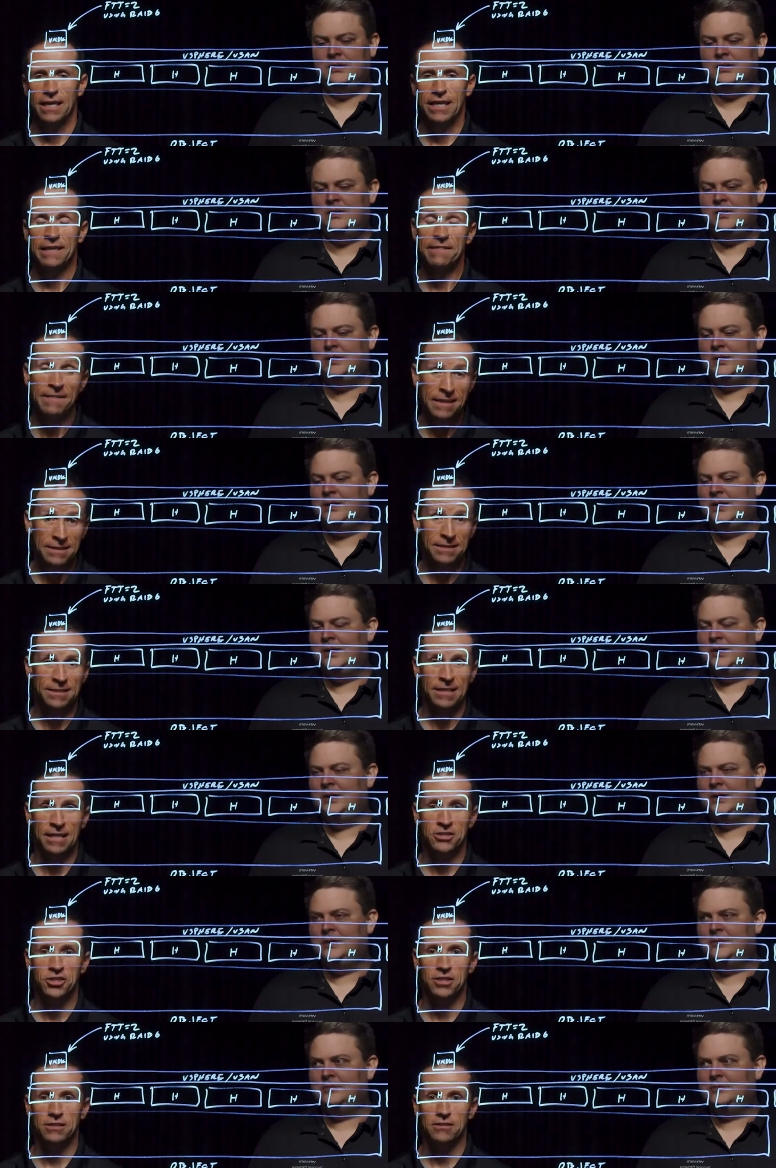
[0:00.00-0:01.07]
Speaker 1: In this
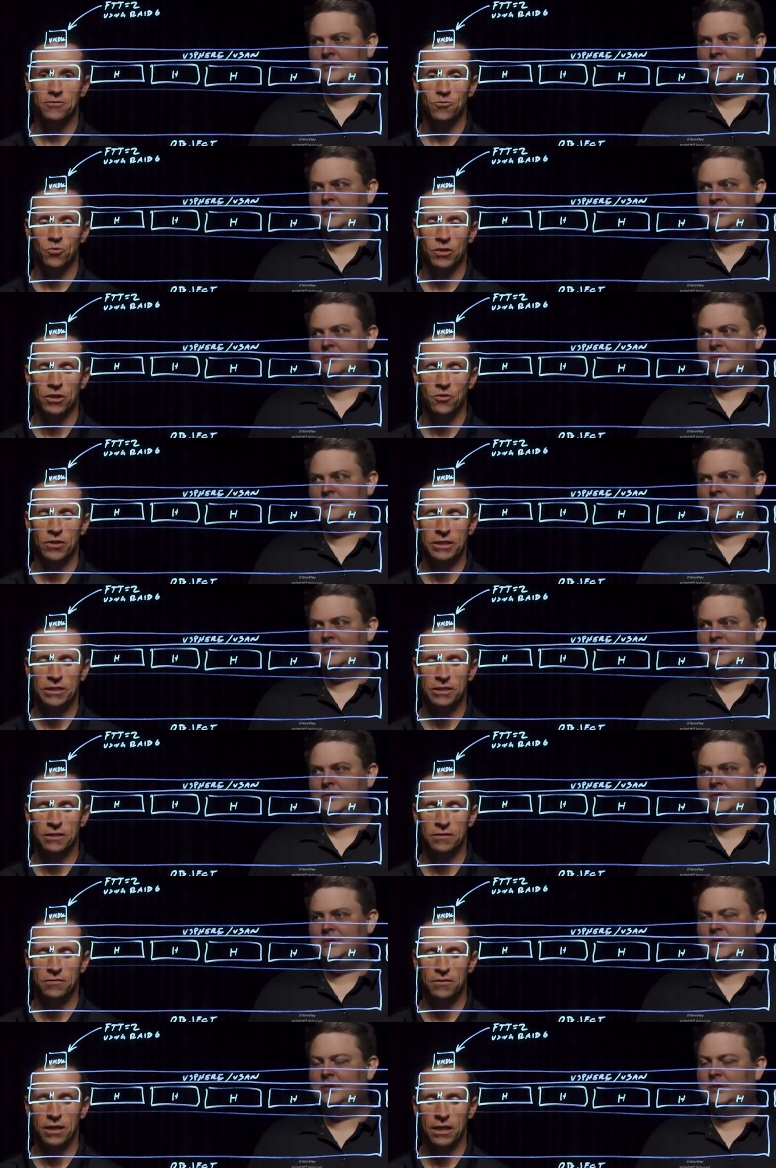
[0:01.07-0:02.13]
session, we're going
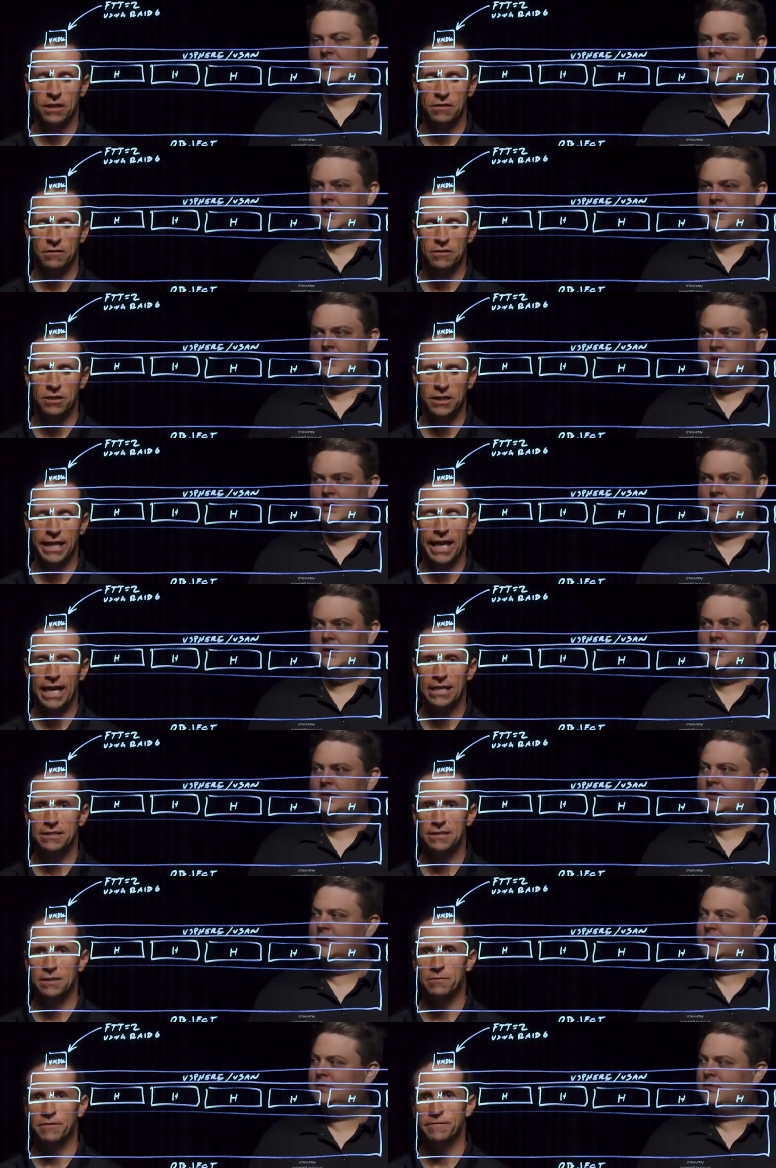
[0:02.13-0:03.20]
to uh, look
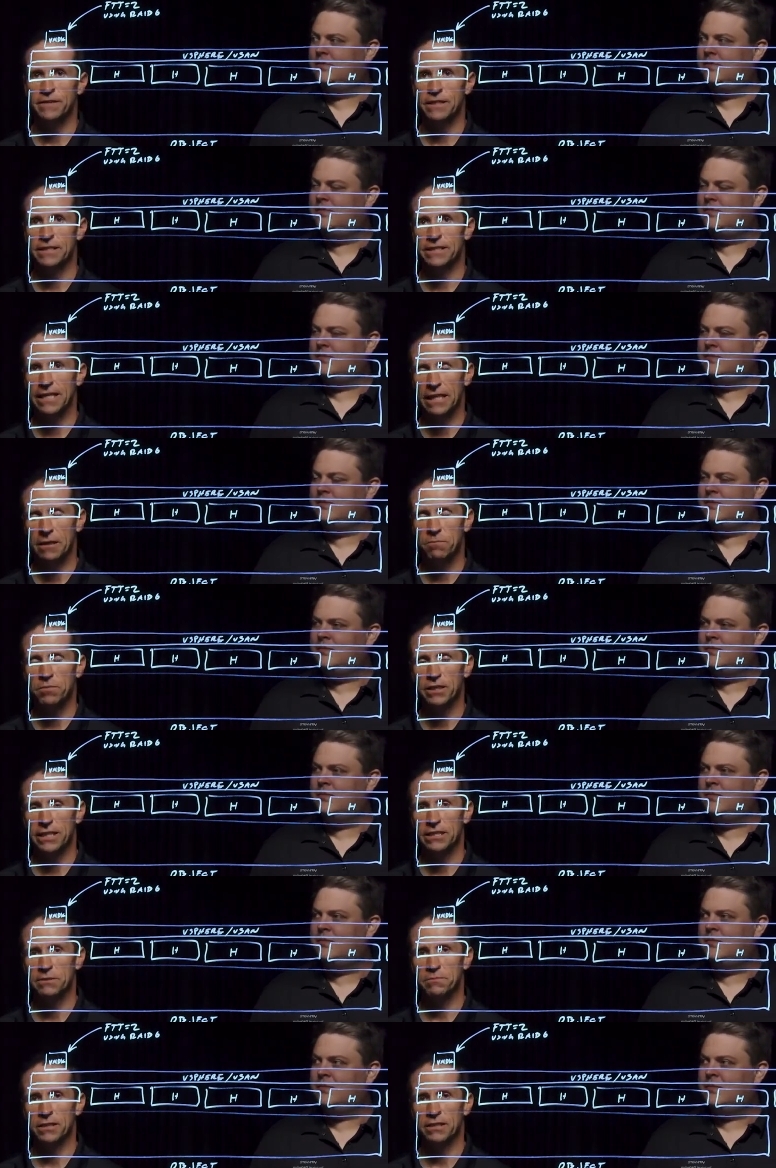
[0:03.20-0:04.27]
at some of the data
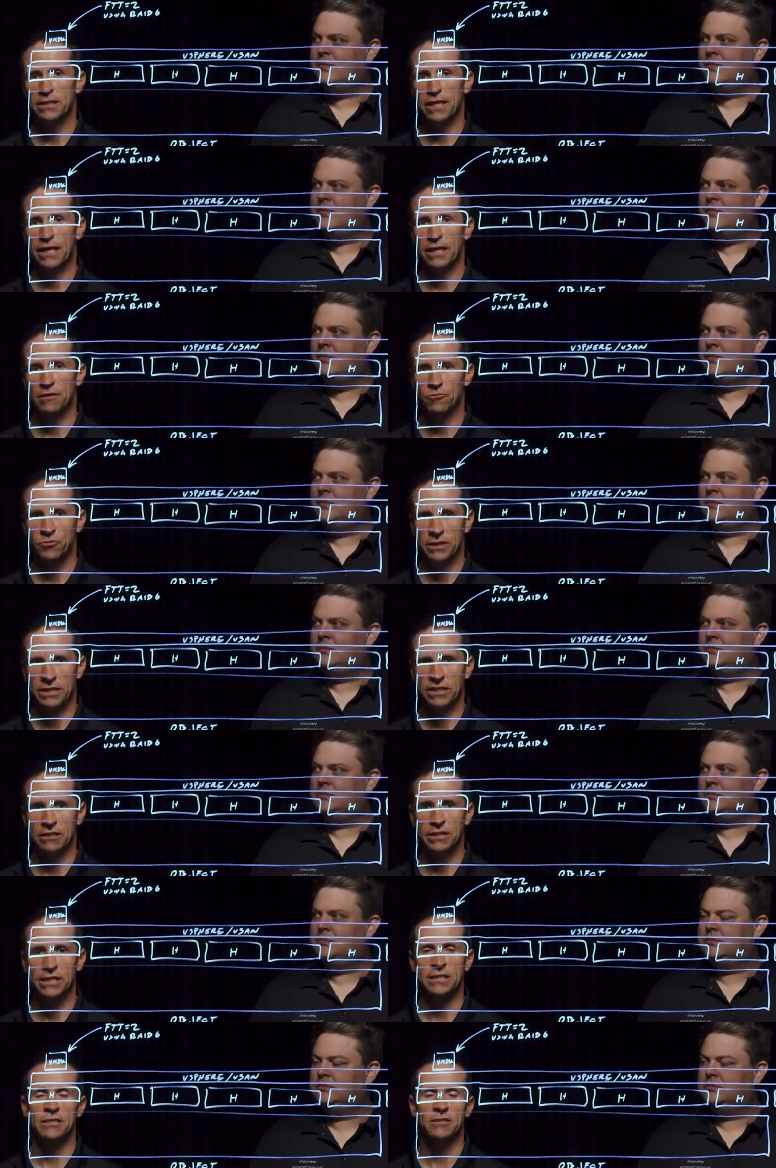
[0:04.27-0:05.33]
placement and
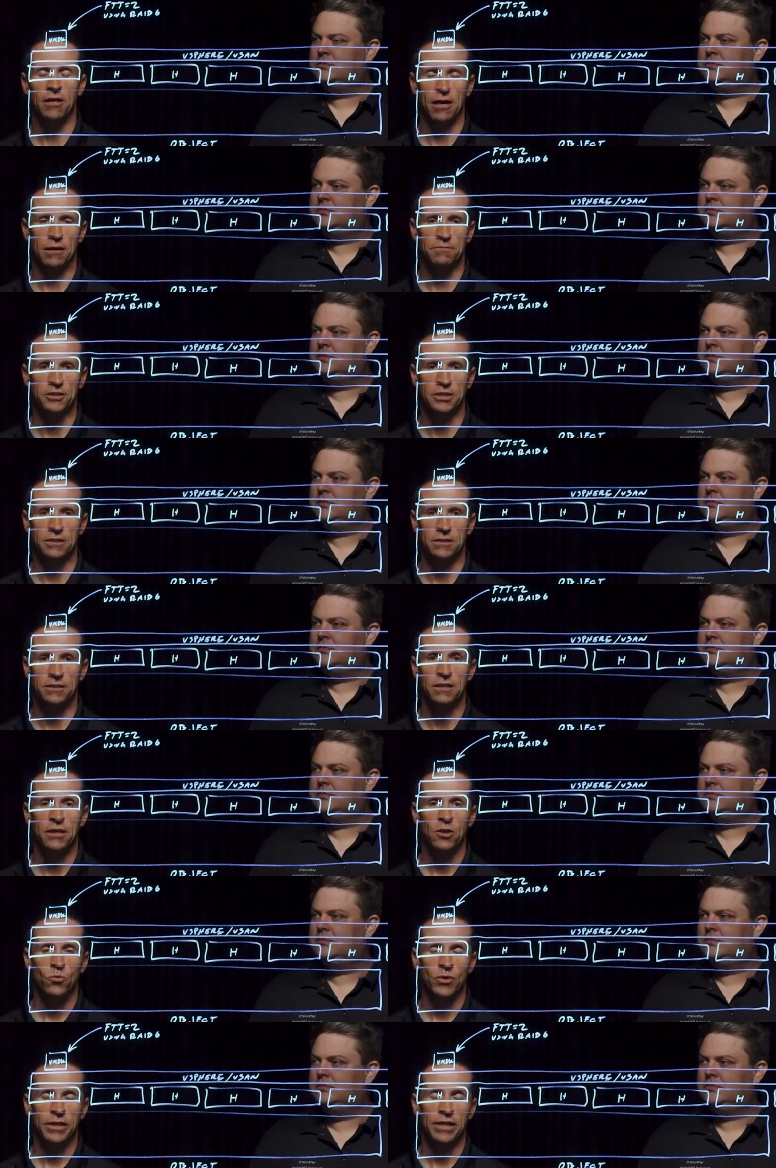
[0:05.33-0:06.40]
resilience options
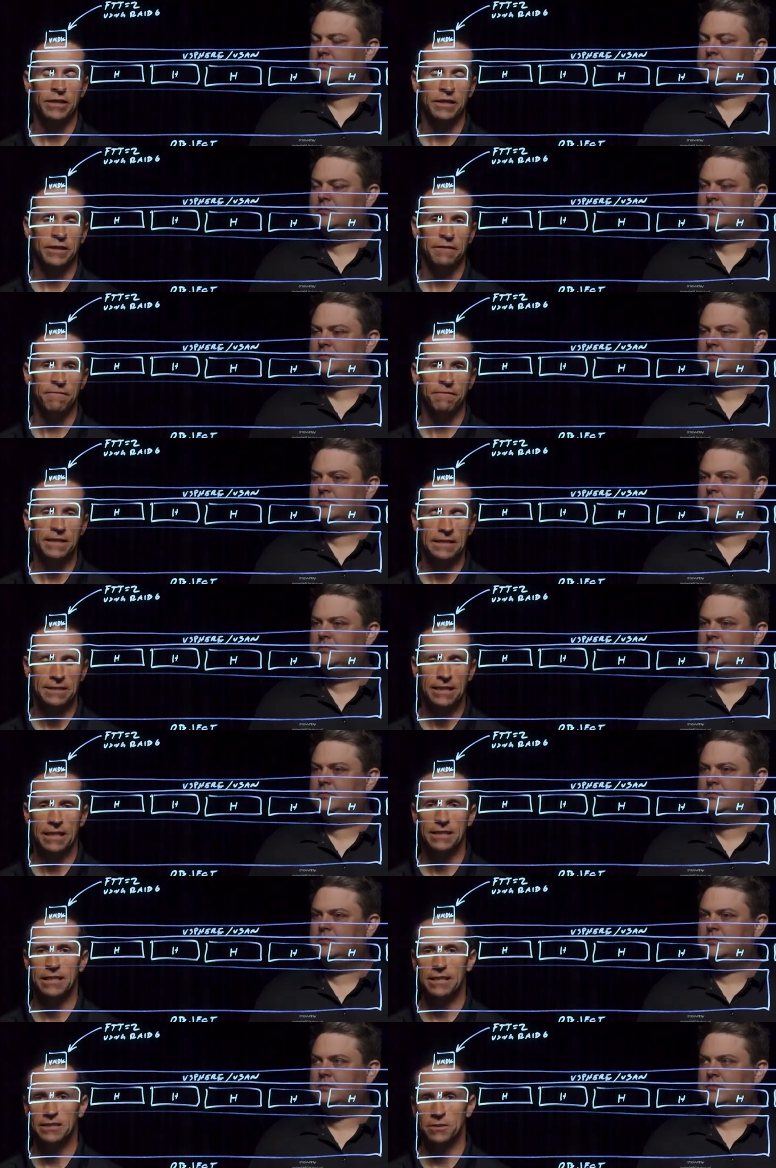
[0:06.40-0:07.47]
within the
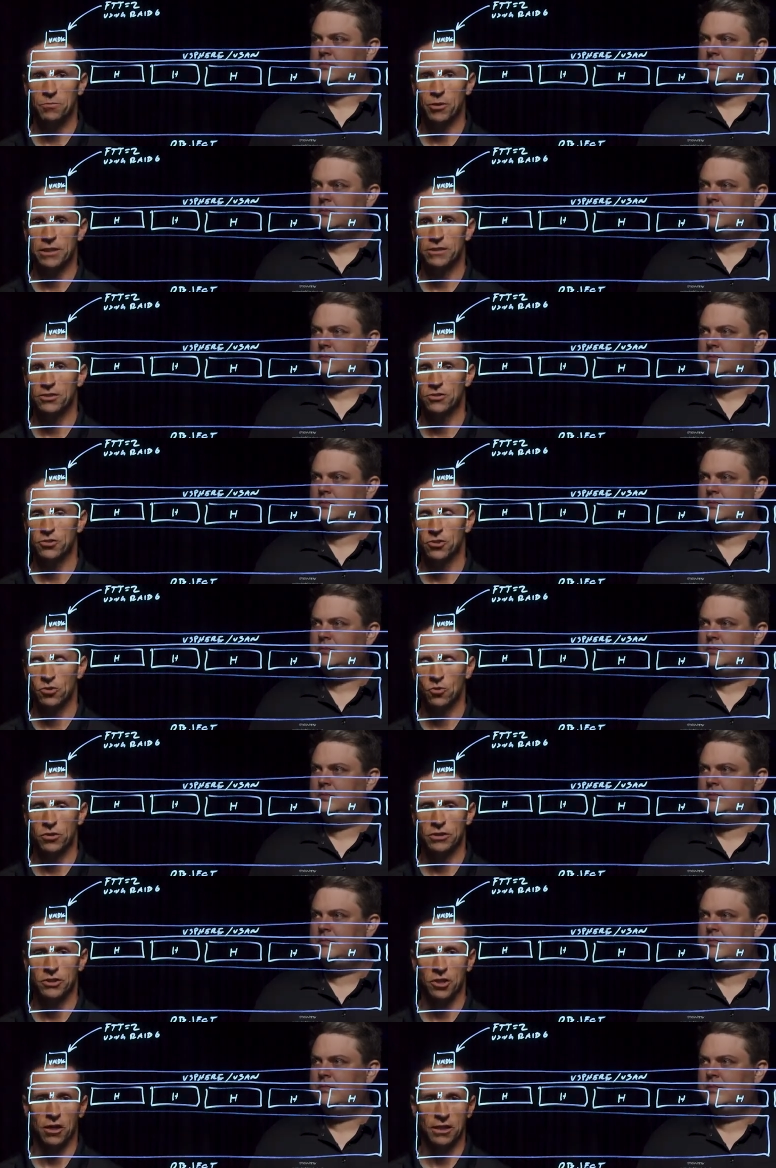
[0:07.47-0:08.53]
vSAN Express
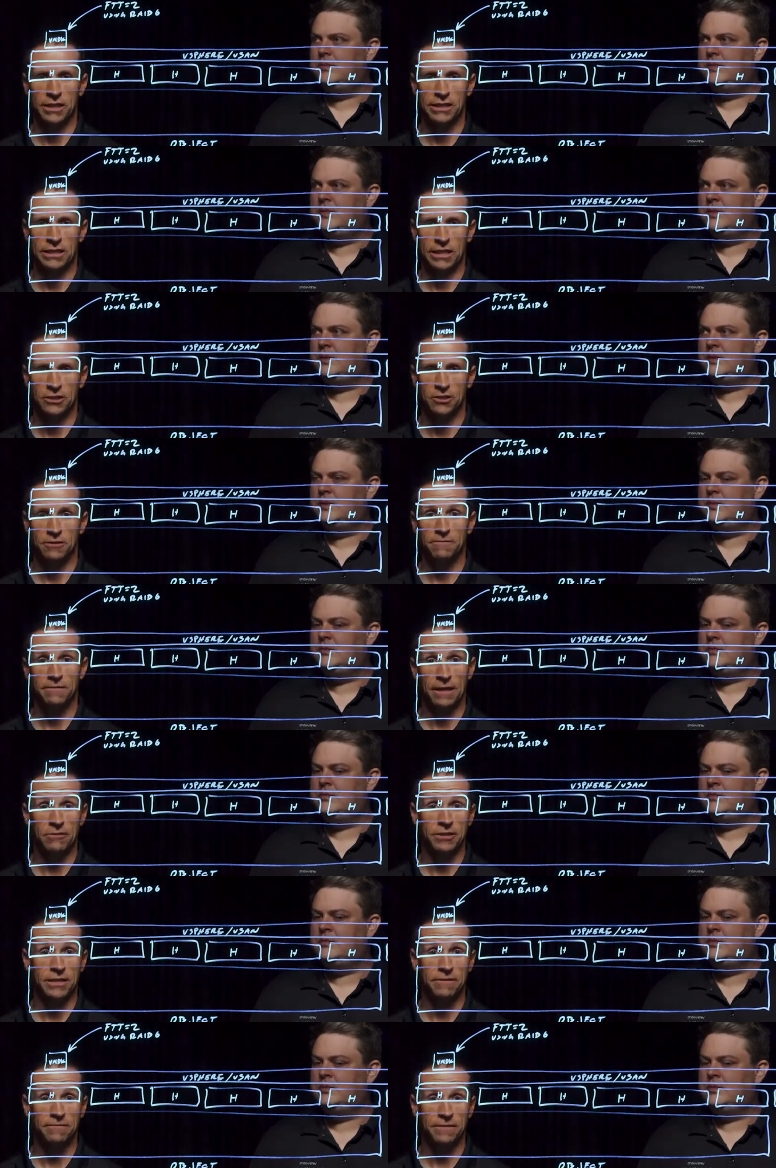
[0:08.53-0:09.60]
storage architecture
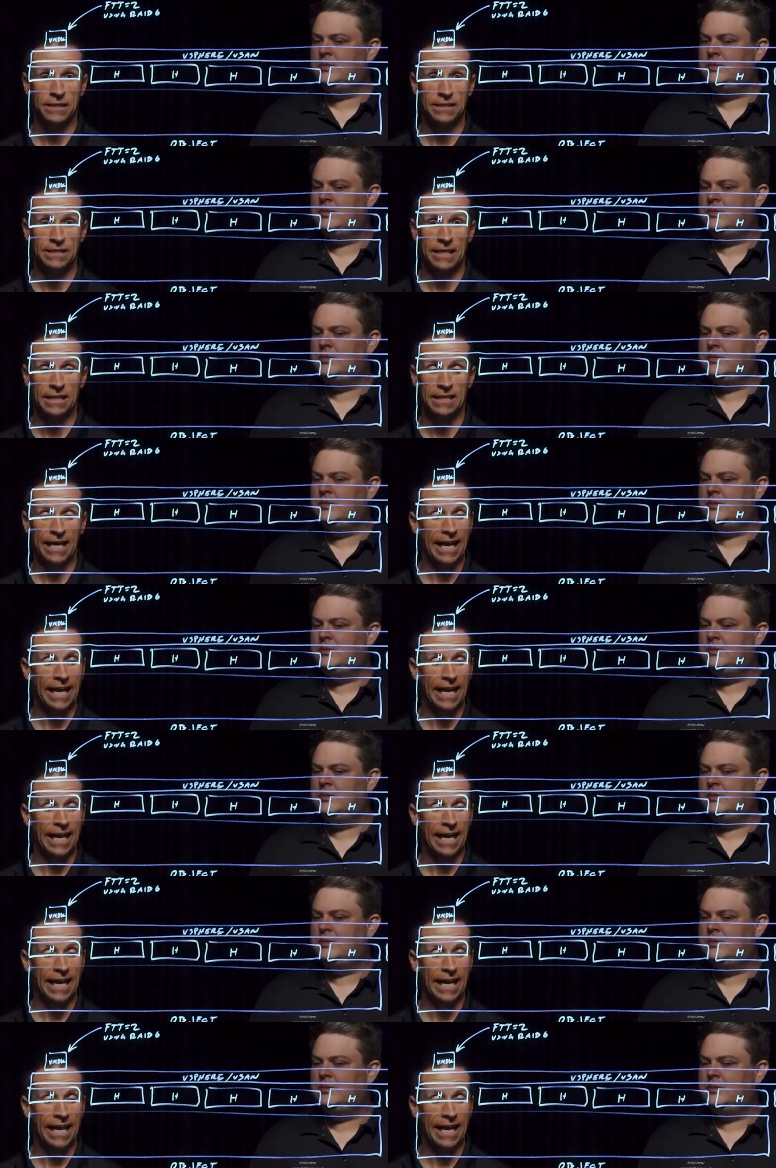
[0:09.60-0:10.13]
found in vSAN